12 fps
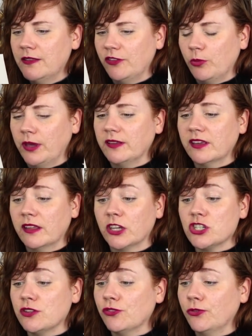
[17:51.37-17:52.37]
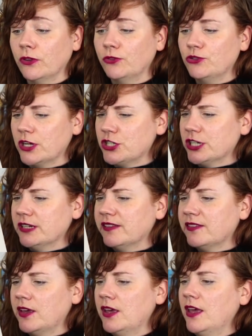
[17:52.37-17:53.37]
That's why his collection is full of
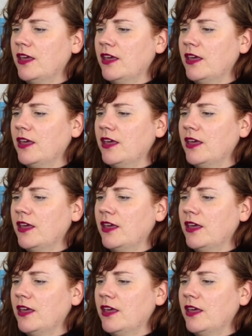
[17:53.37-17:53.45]
treasures.